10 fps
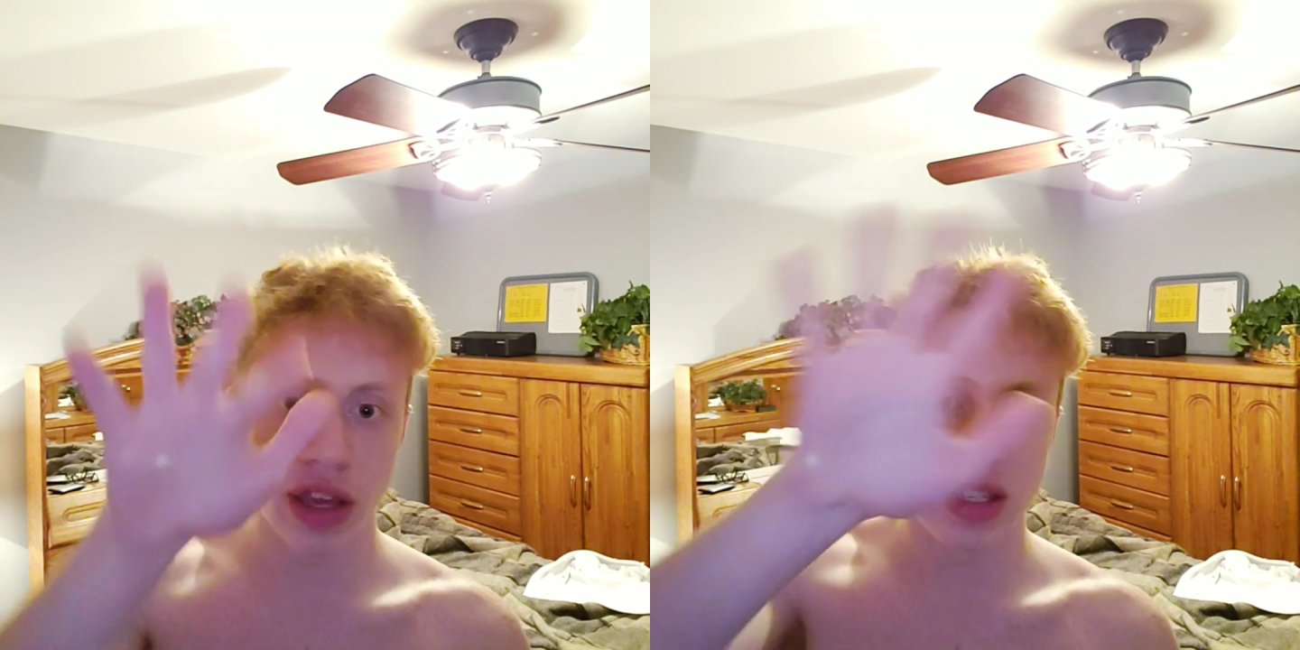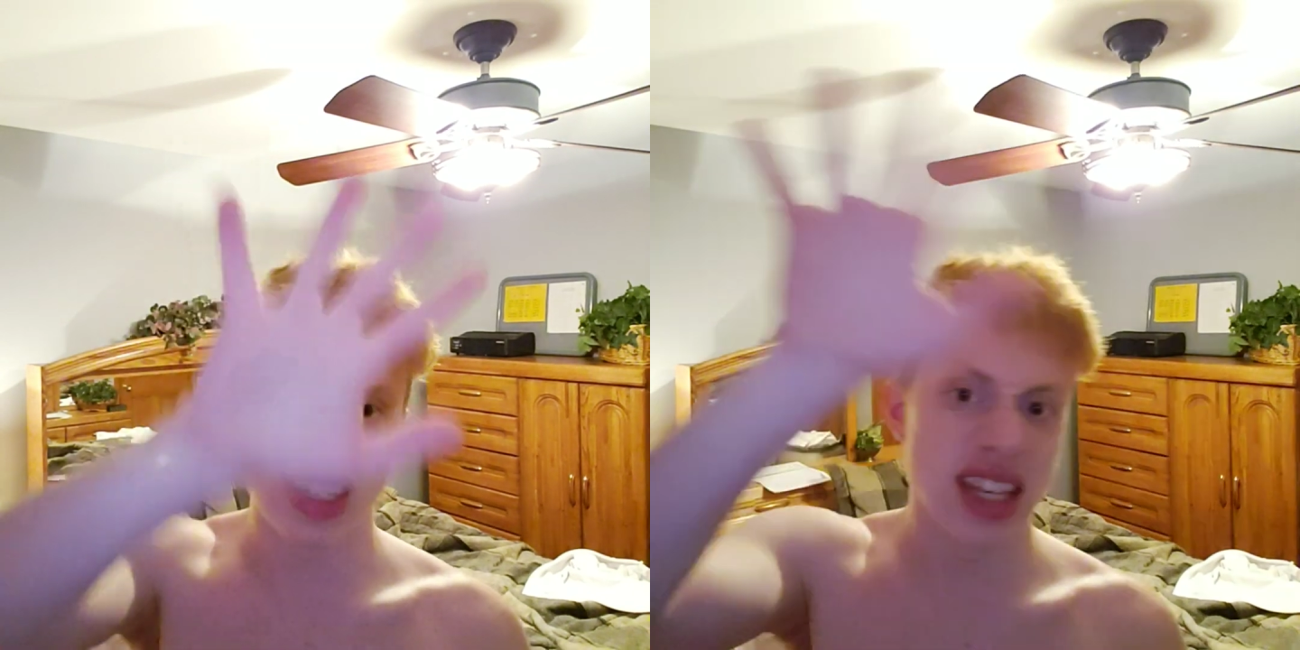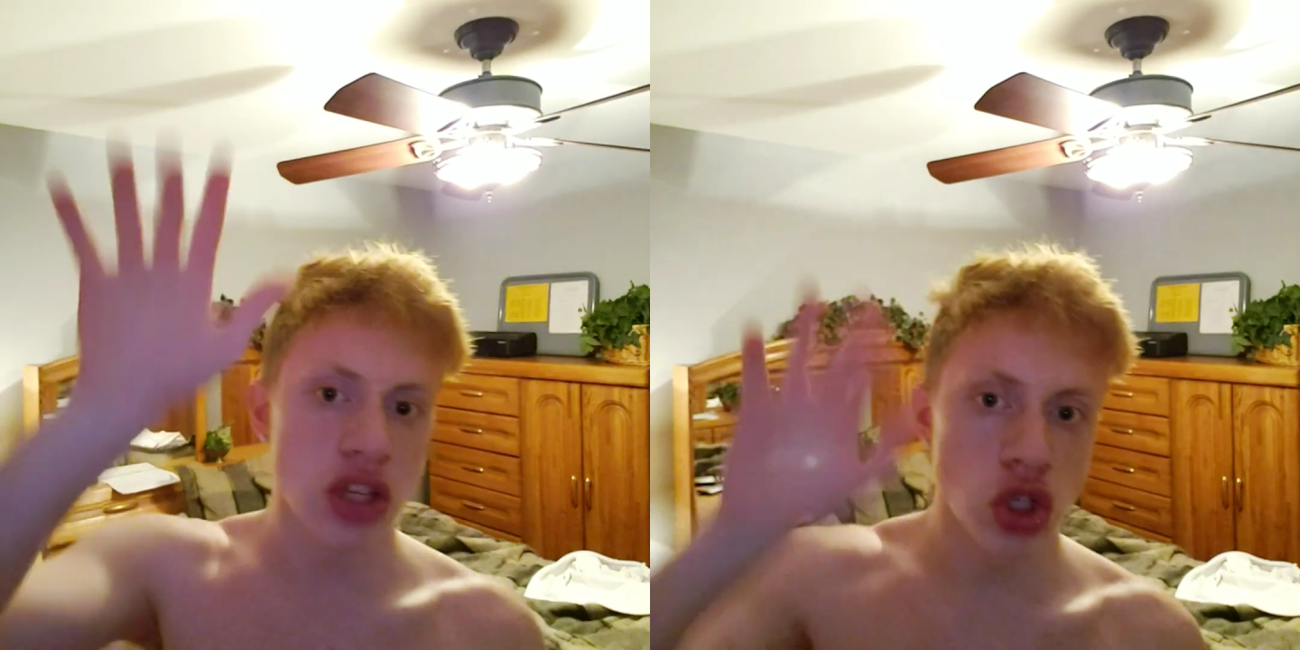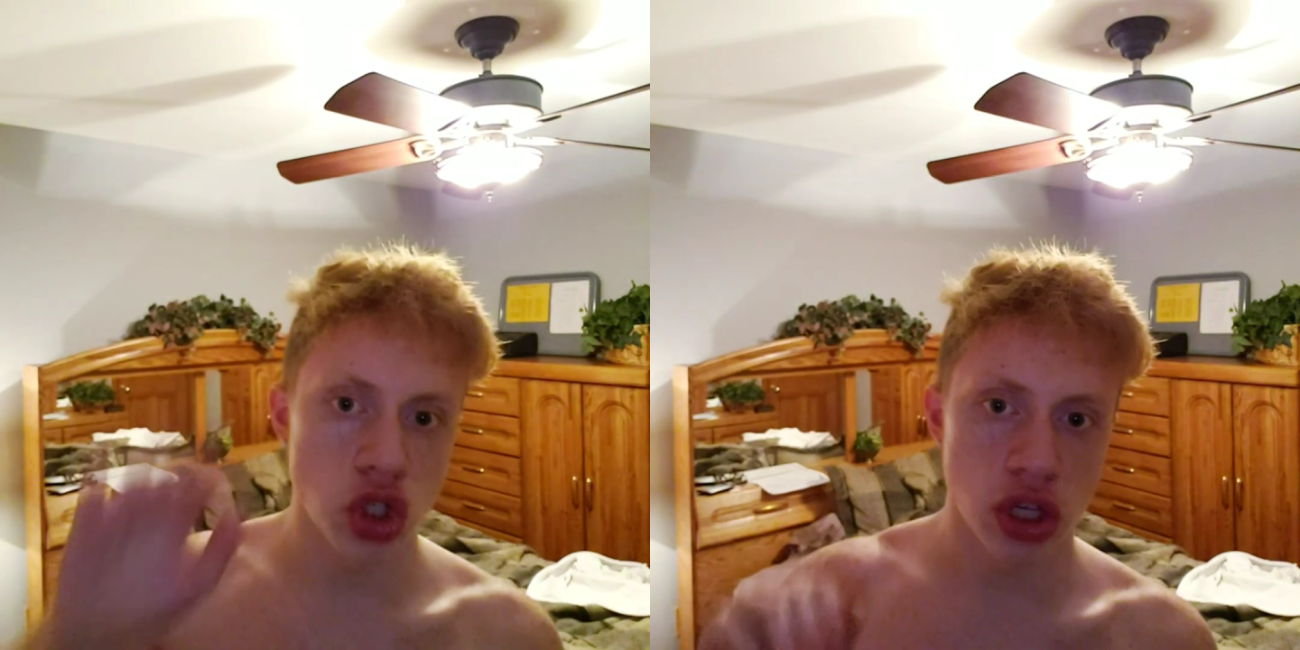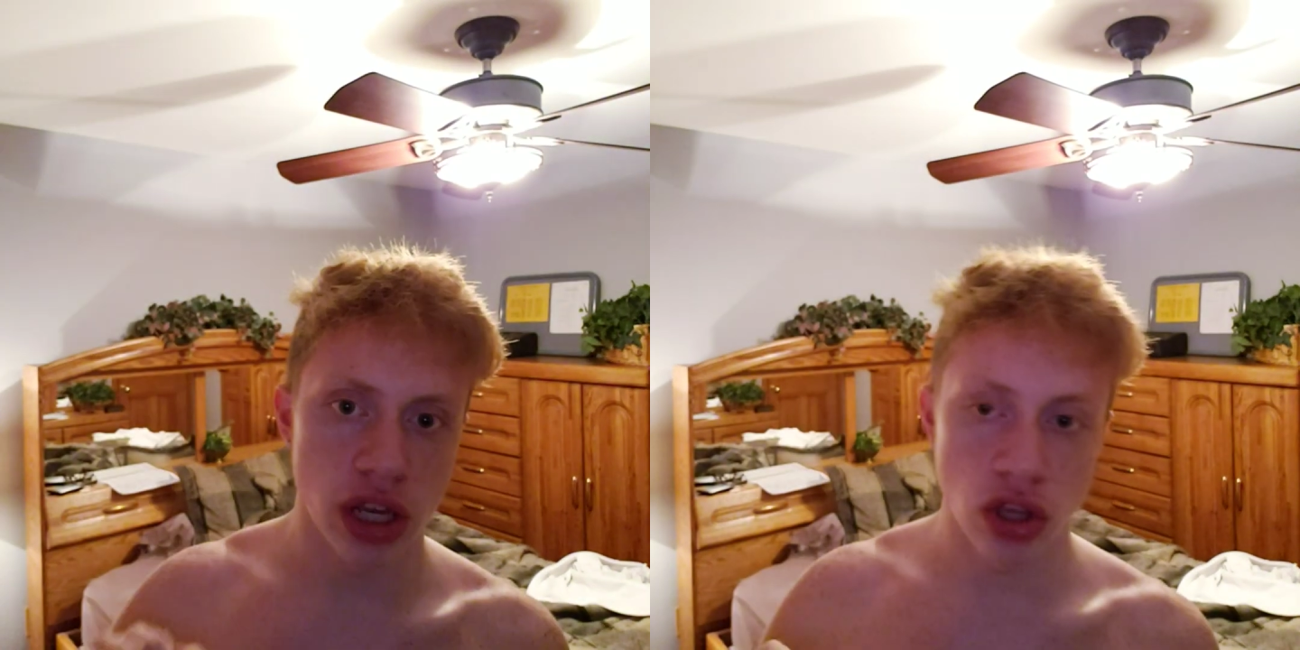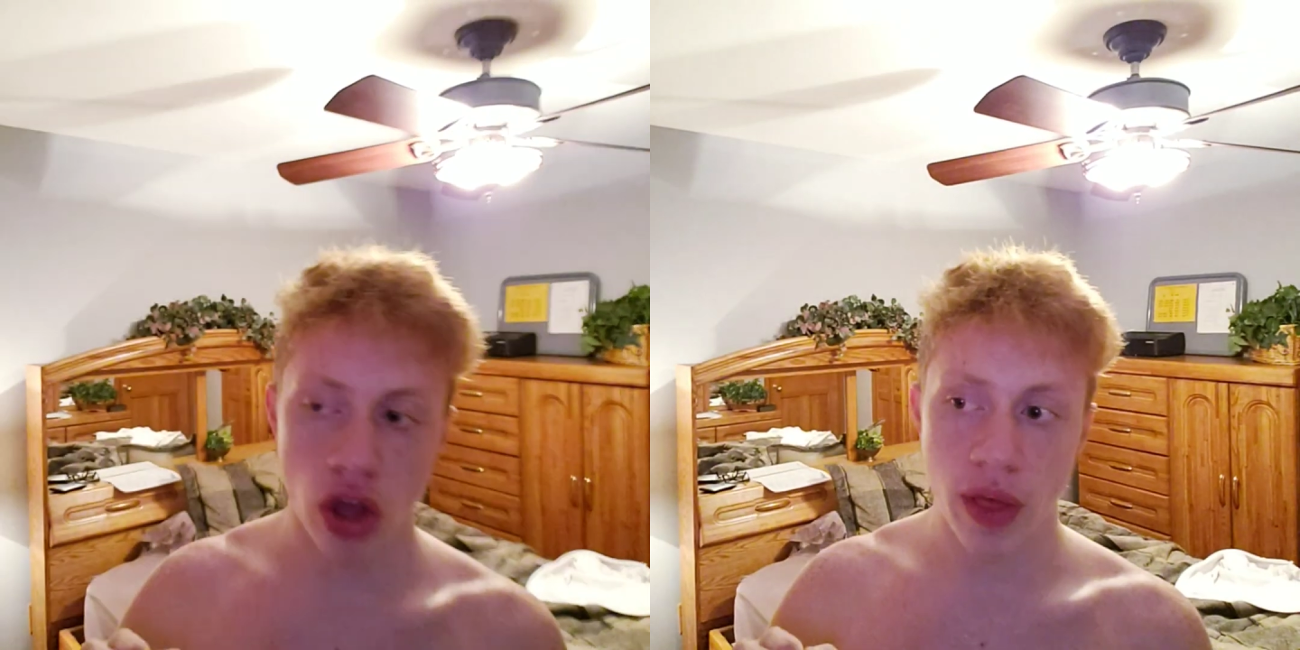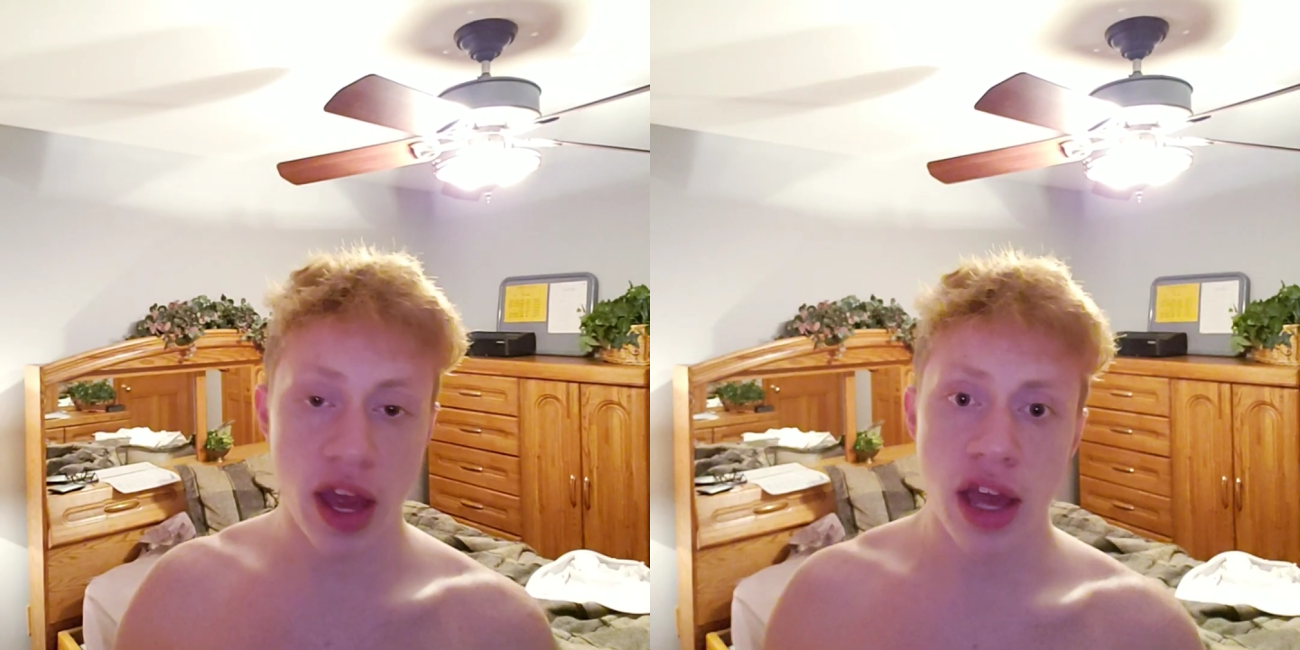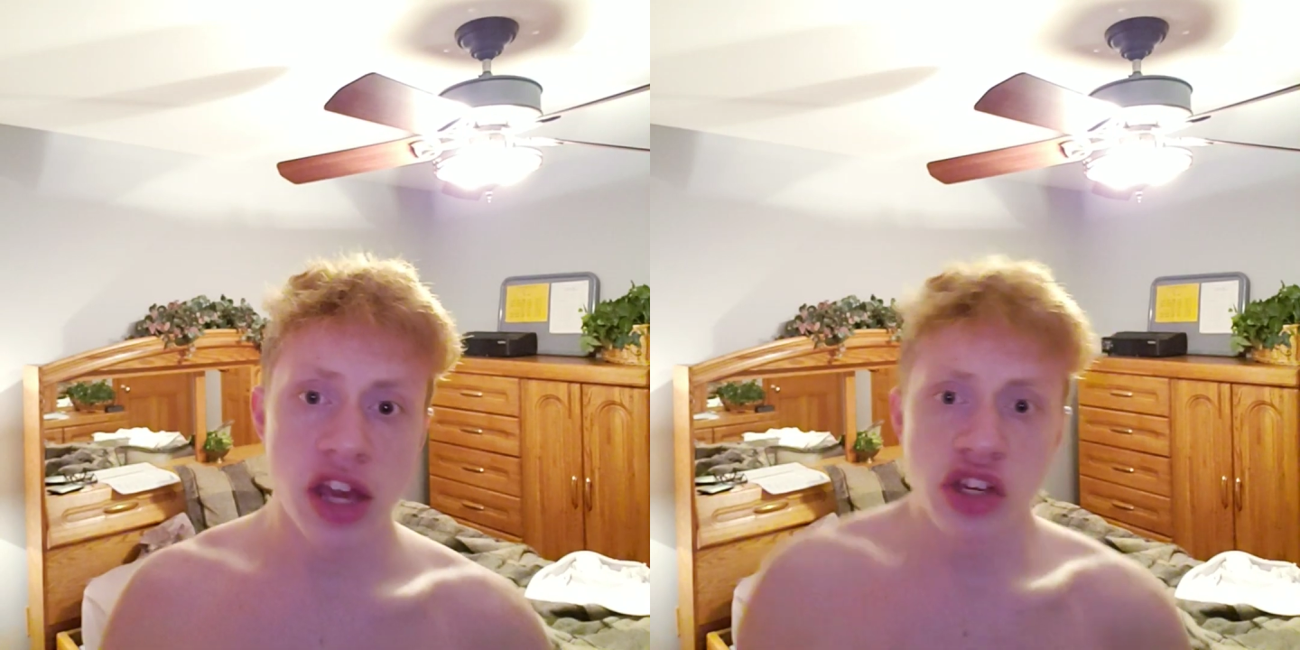Seeing shit and all that.